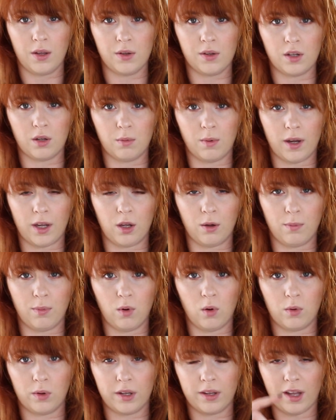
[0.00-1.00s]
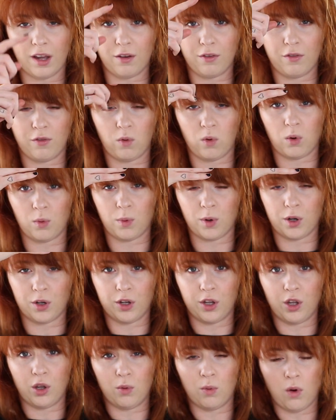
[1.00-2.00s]
So by you pulling that
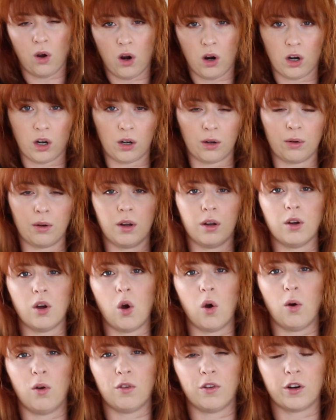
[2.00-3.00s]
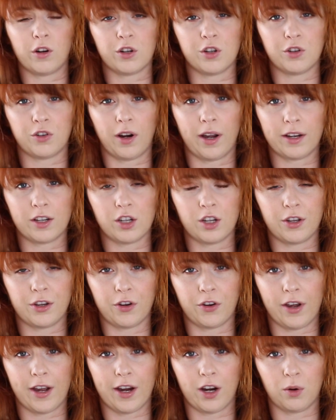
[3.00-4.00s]
forward, you are over directing
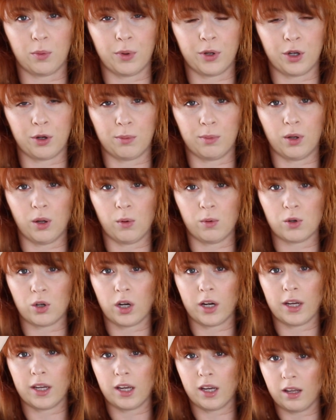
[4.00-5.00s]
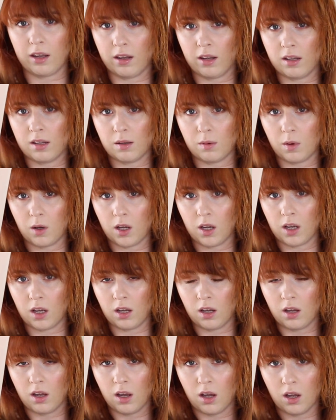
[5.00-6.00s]
your hair when you're blow drying it this way,
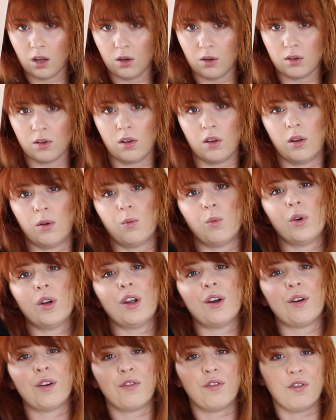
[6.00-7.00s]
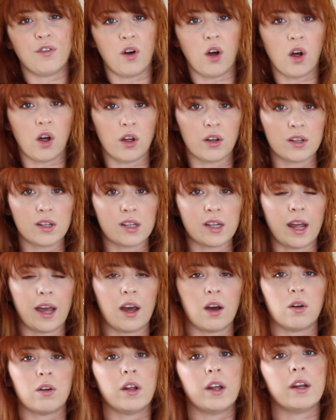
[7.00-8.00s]
so then when it falls
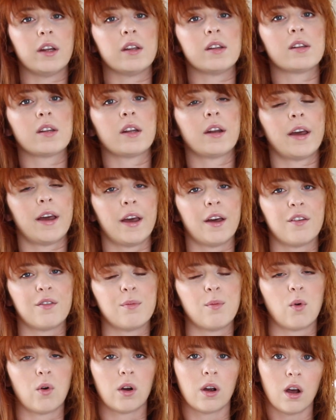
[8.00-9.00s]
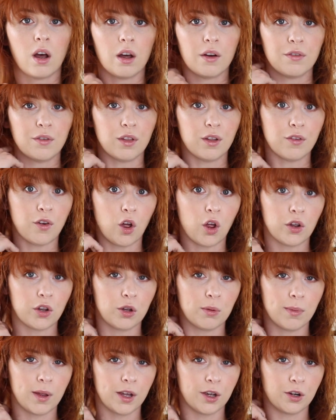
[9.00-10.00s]
down, it is going to have more of the
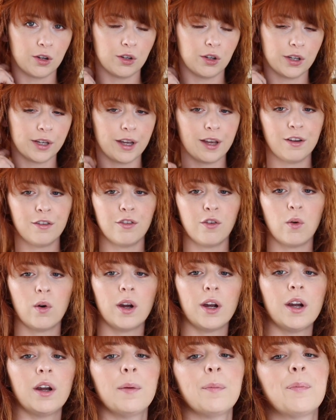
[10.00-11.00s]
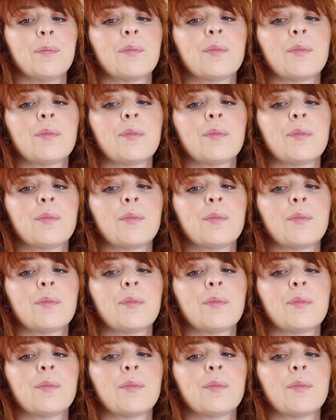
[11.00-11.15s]
volume that you're looking for.